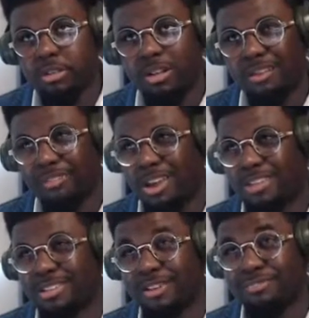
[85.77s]
I forgot
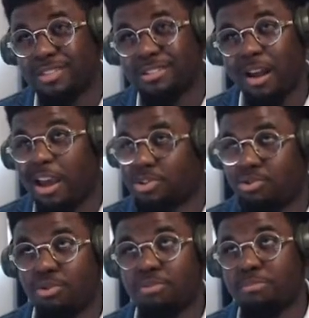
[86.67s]
if he's in high school
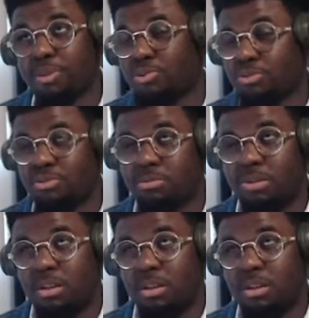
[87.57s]
or middle school.